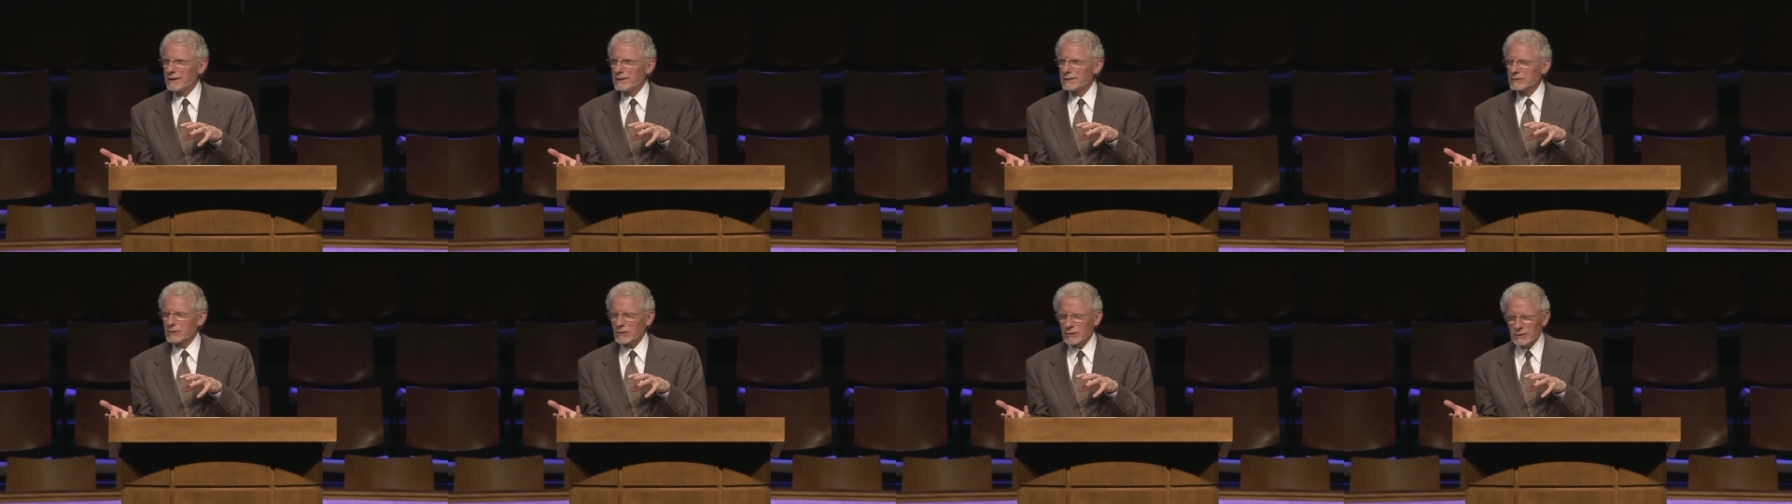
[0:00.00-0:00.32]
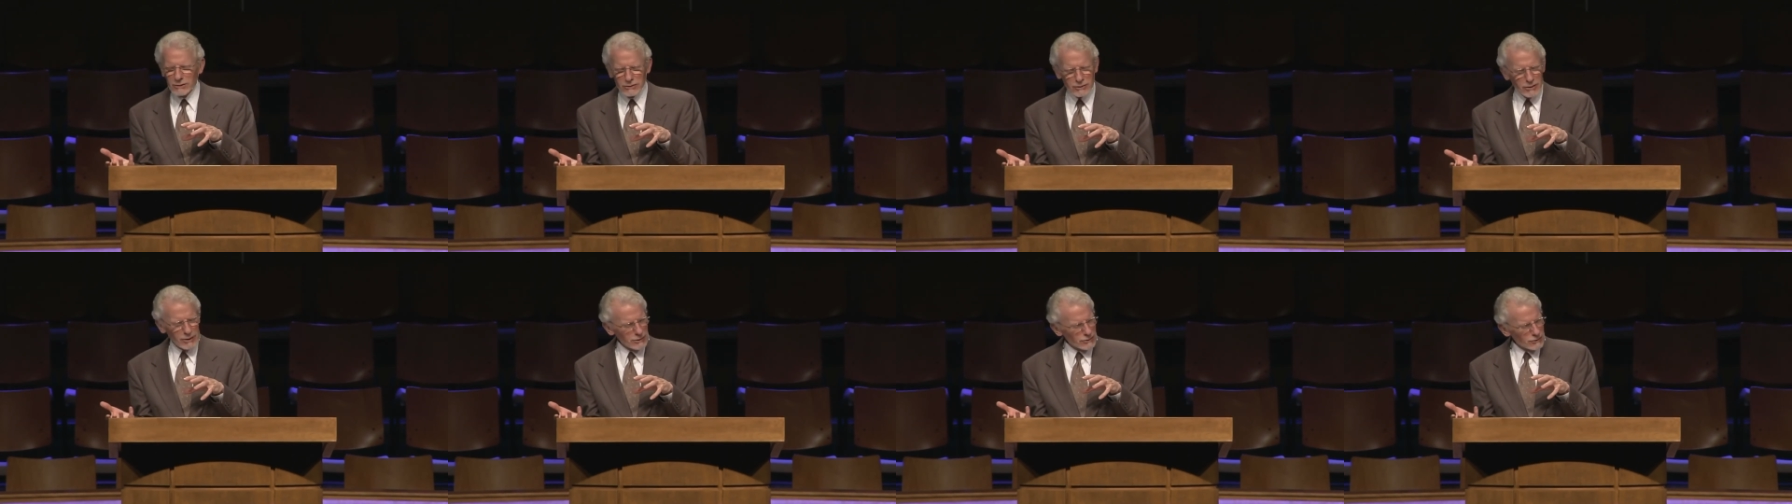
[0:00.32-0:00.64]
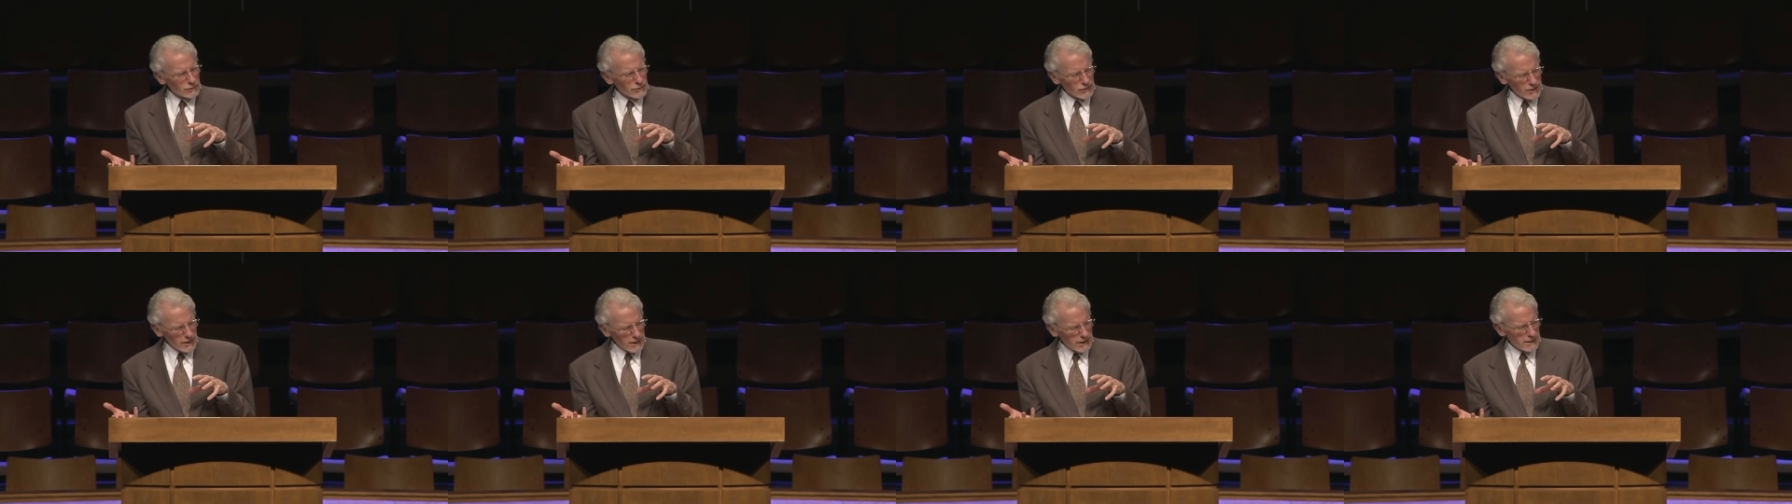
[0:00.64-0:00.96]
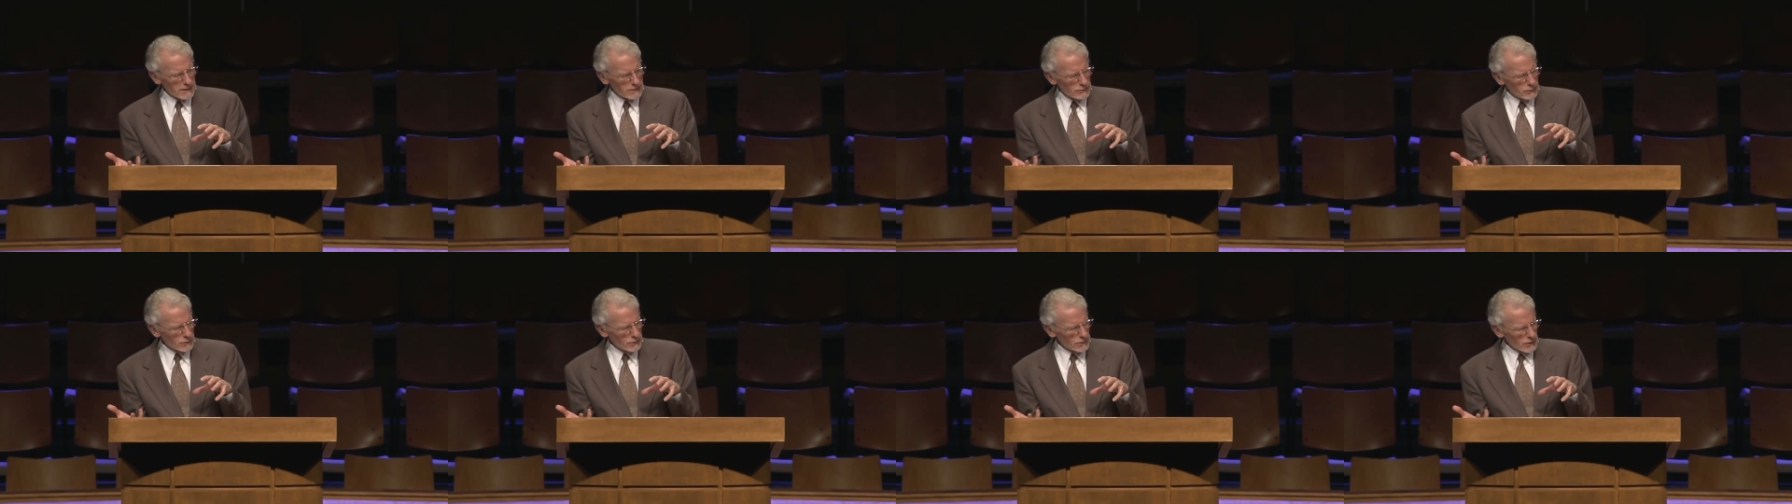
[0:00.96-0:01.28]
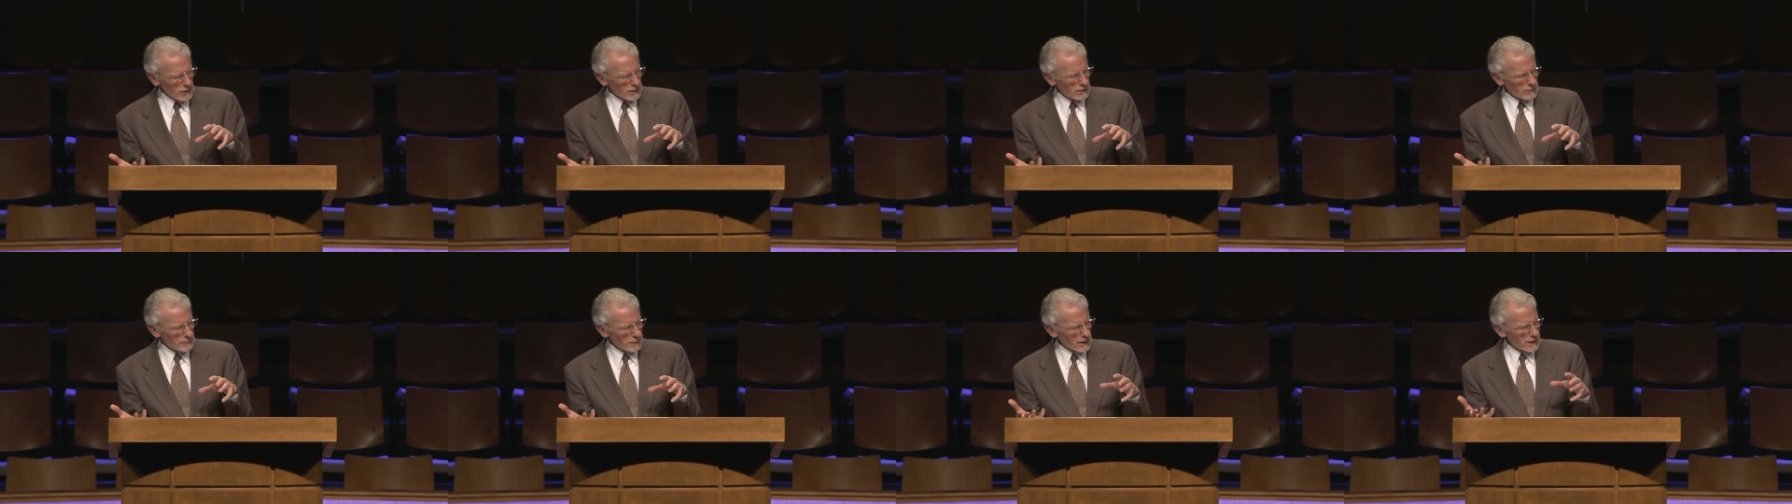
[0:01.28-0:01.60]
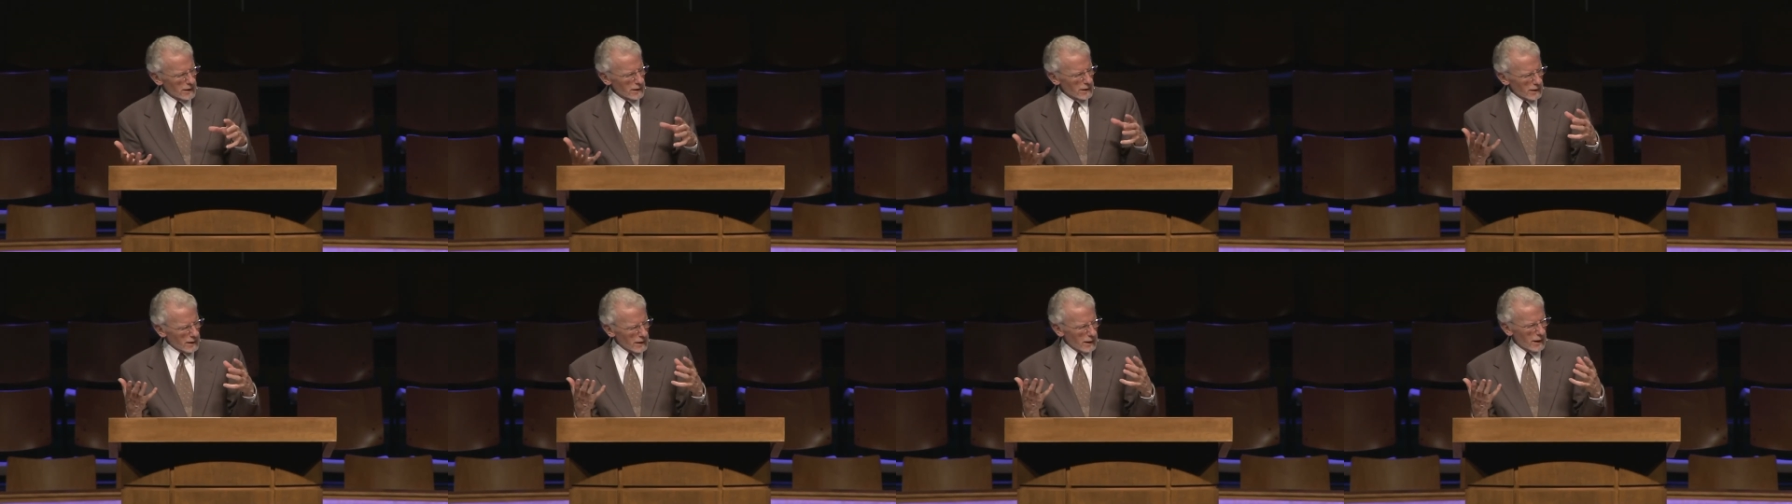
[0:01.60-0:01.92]
So the church sees we're talking about
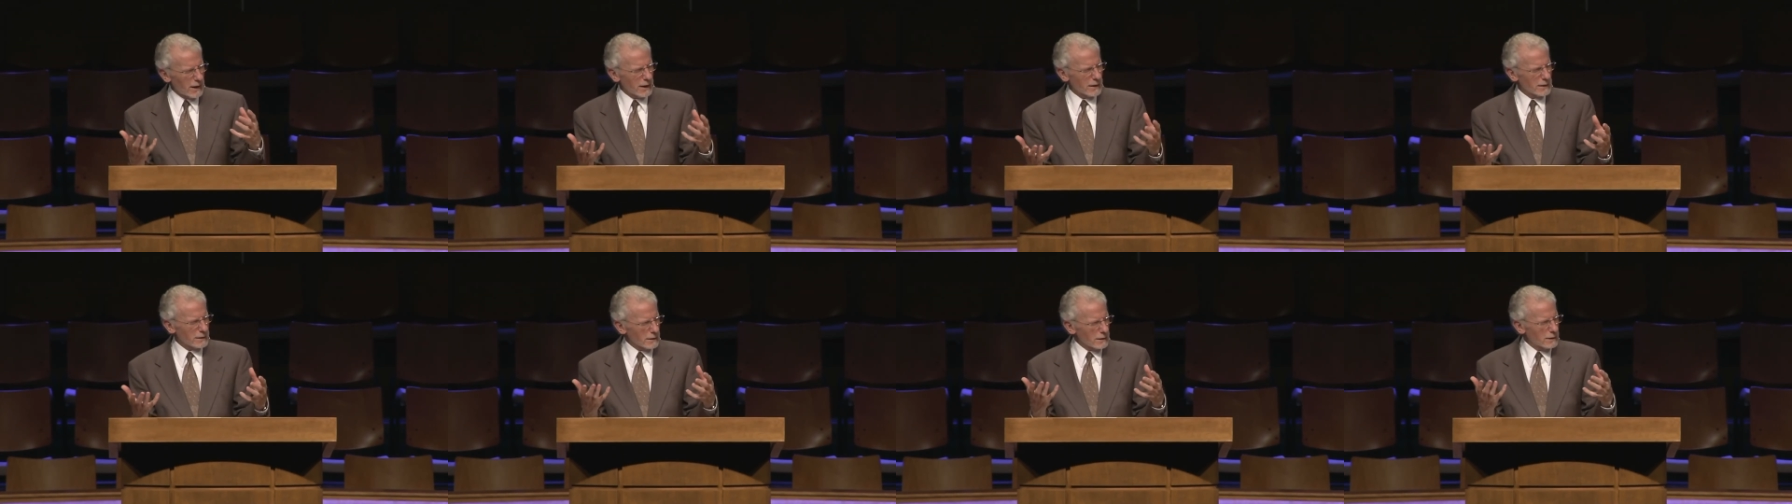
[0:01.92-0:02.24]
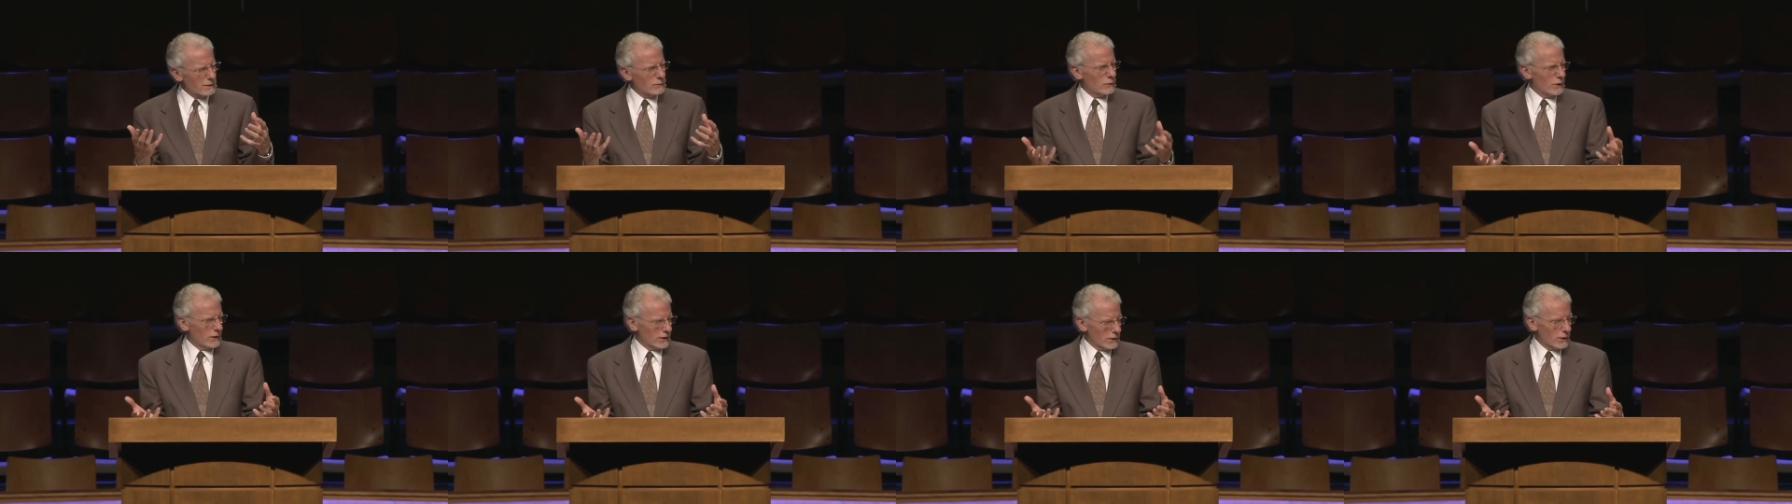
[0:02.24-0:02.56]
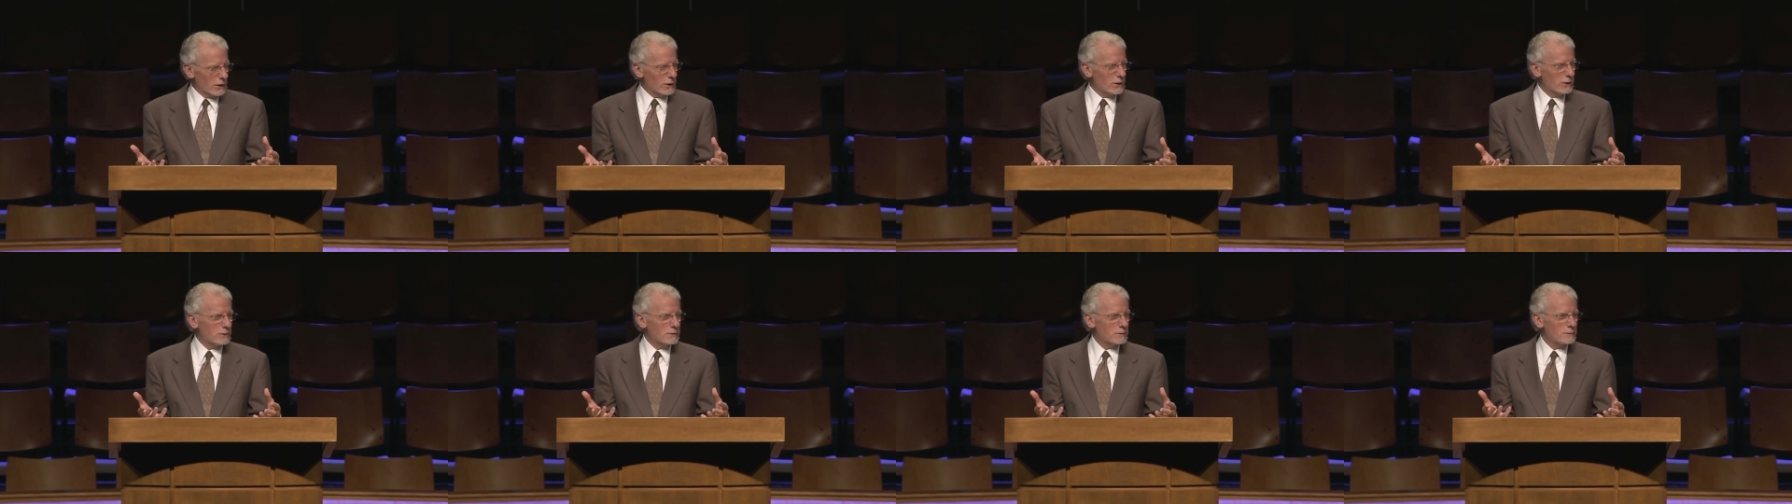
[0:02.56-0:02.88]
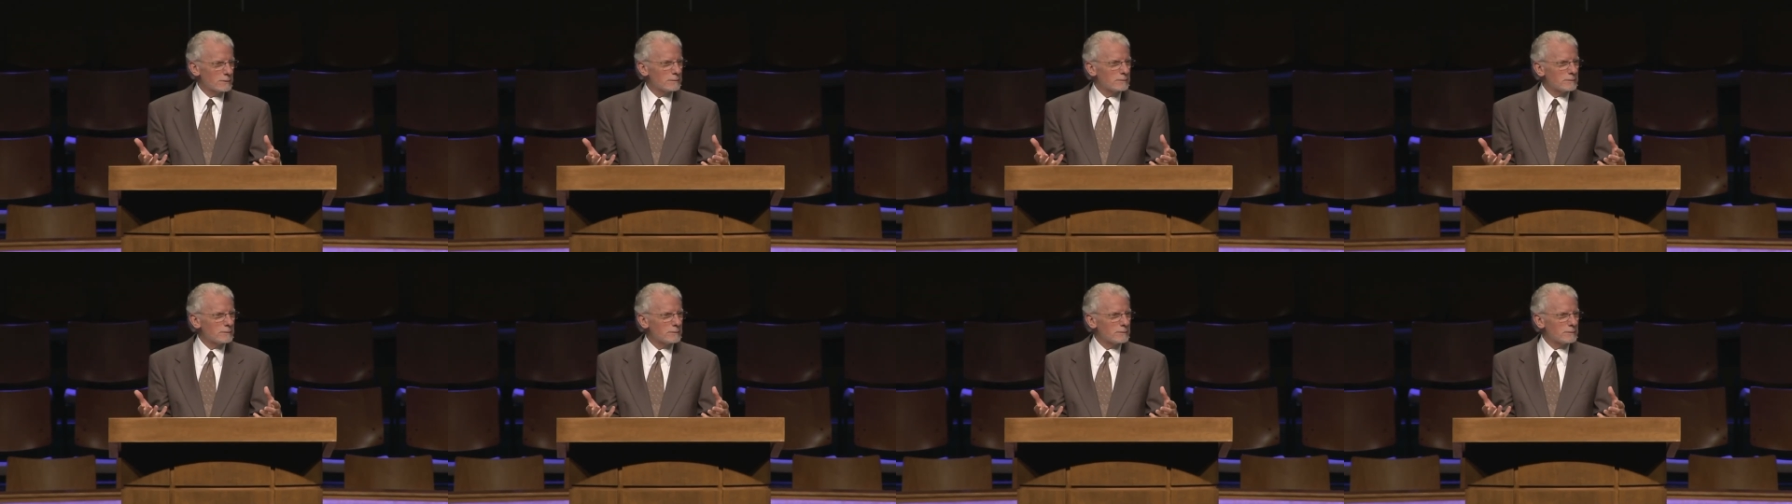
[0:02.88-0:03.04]
a godly widow.